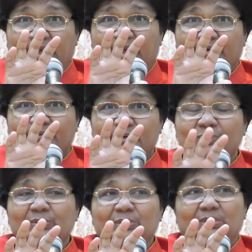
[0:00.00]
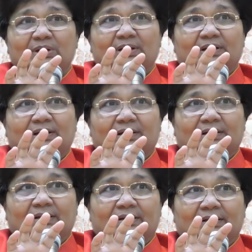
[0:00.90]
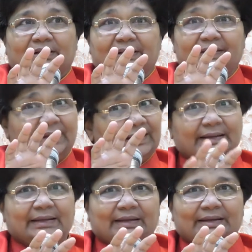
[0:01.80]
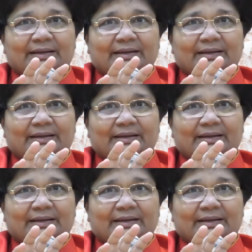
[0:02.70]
if you really